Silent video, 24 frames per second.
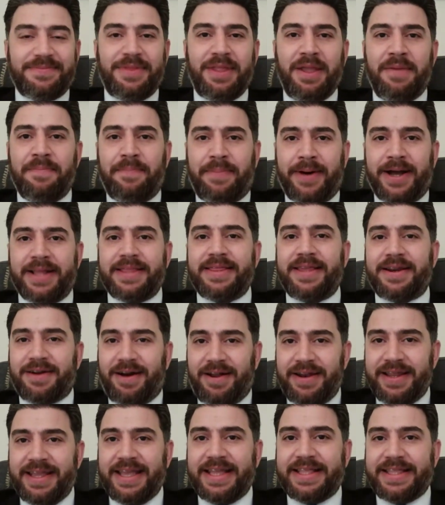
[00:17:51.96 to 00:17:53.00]
but they're calling
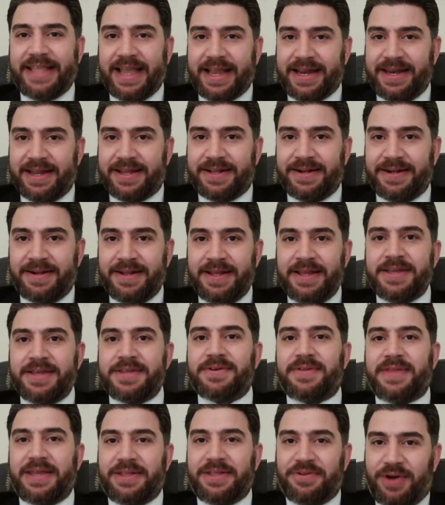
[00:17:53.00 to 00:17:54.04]
it technical, so
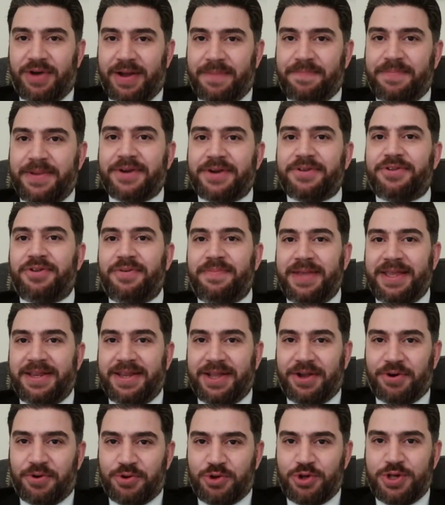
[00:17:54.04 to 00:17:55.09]
they don't appear to be
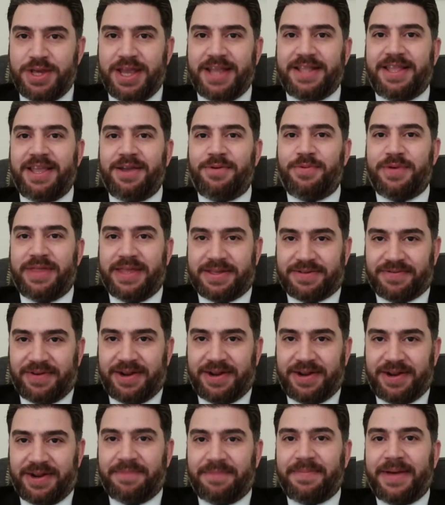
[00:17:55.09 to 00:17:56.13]
negotiating with Israel,
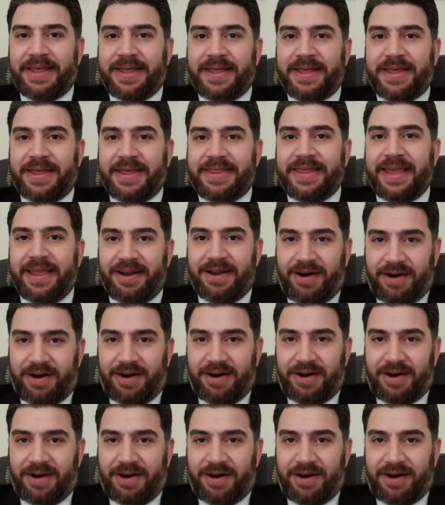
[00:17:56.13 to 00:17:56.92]
but they are.